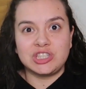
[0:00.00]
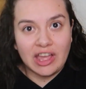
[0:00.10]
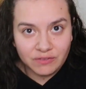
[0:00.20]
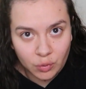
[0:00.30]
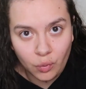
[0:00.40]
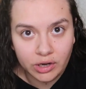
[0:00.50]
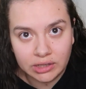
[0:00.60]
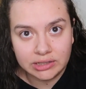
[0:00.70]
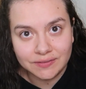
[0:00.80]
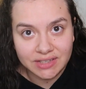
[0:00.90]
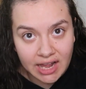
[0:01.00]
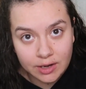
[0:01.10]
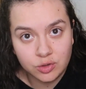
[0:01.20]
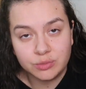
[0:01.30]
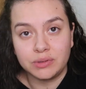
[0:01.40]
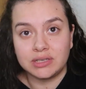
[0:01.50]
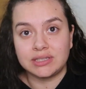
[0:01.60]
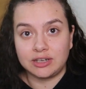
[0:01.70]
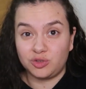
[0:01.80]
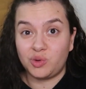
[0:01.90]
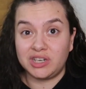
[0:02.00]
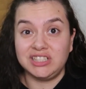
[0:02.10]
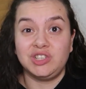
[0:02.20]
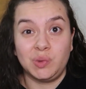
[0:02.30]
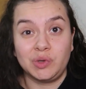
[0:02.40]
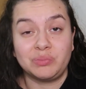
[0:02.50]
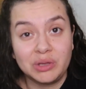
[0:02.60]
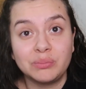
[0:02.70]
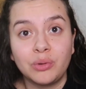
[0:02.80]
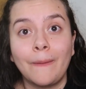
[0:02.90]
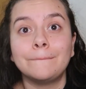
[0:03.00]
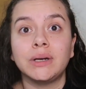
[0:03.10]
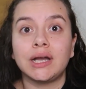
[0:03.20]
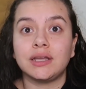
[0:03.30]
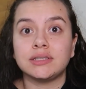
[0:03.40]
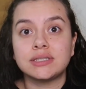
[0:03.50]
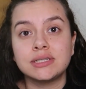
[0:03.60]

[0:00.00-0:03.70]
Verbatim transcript: never want to leave the house because I don't want to deal with people, but